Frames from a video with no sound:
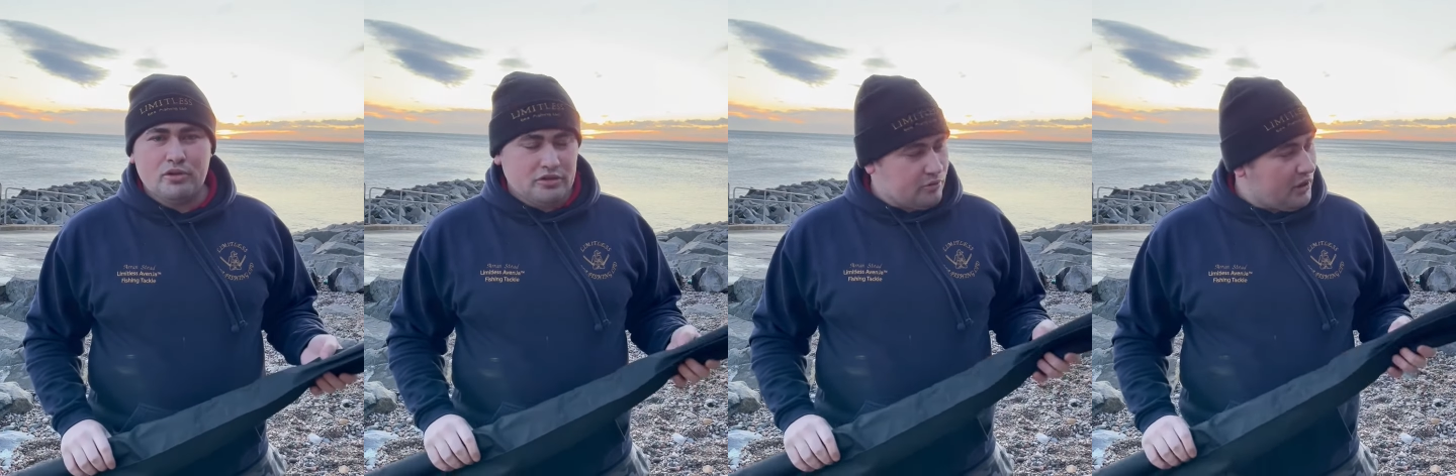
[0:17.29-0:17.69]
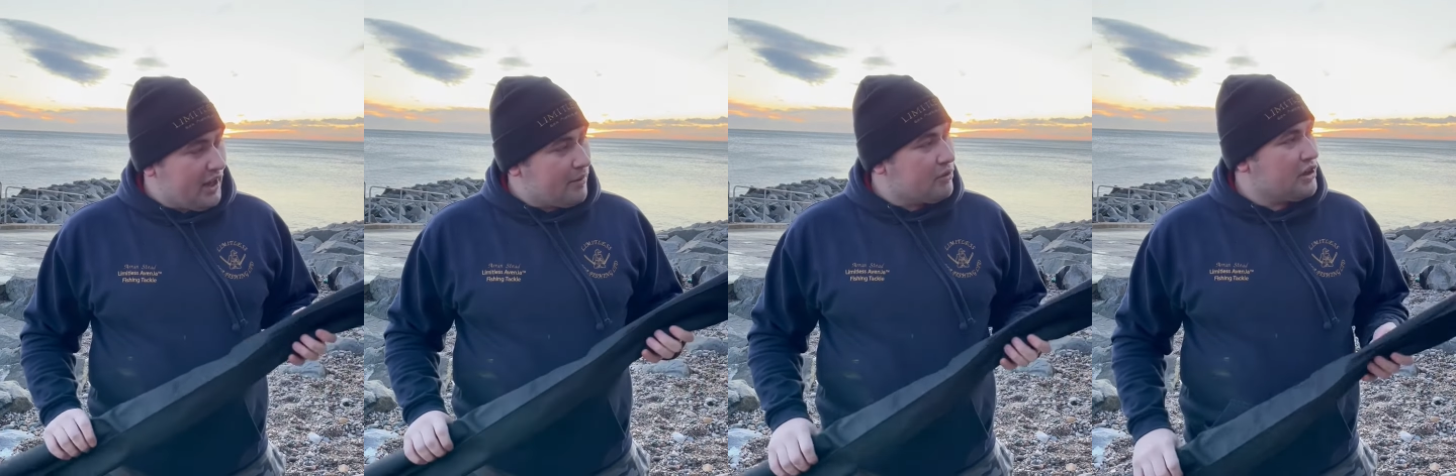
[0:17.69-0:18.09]
but what
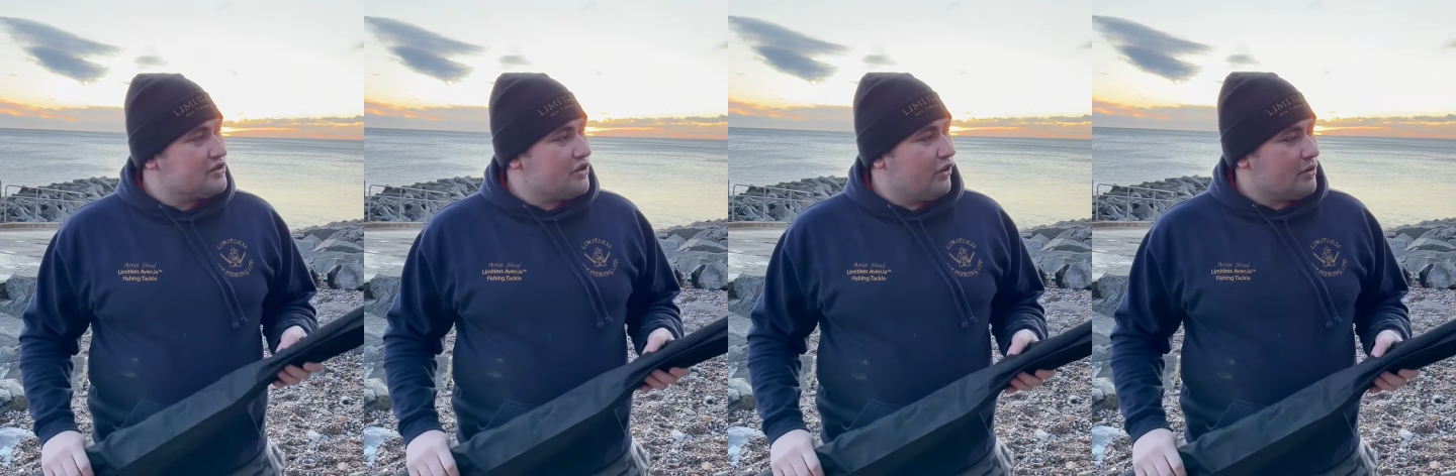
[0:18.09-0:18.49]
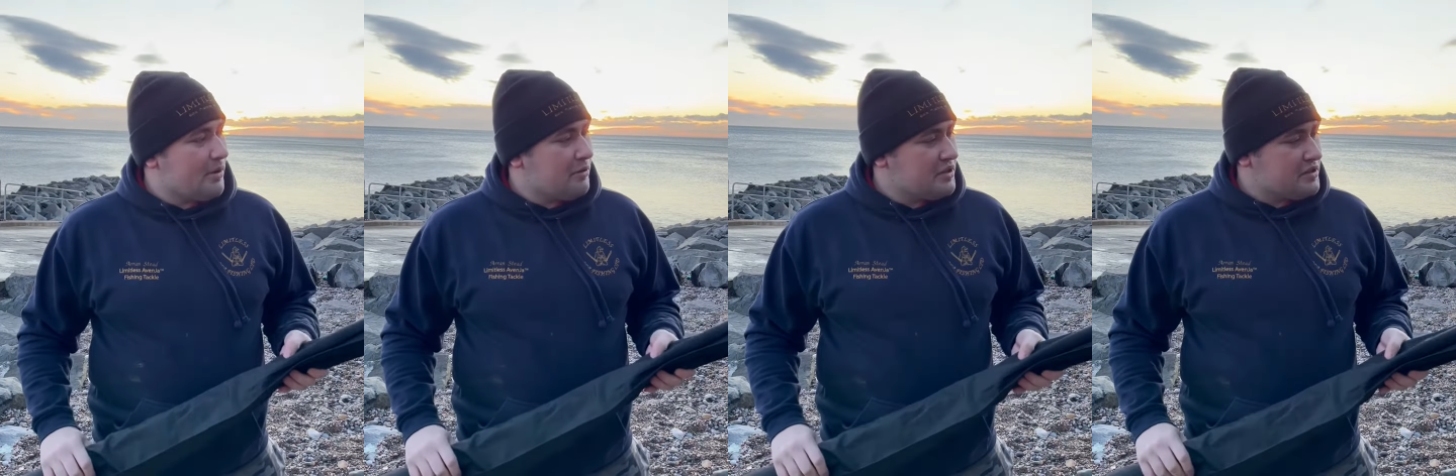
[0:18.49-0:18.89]
I am going to talk
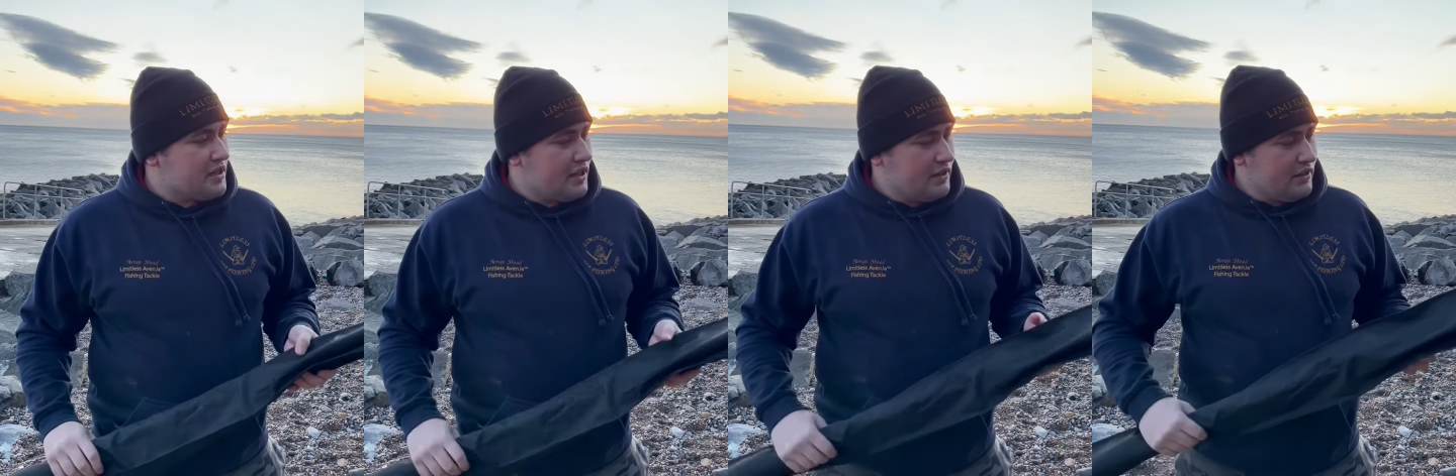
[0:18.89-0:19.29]
about today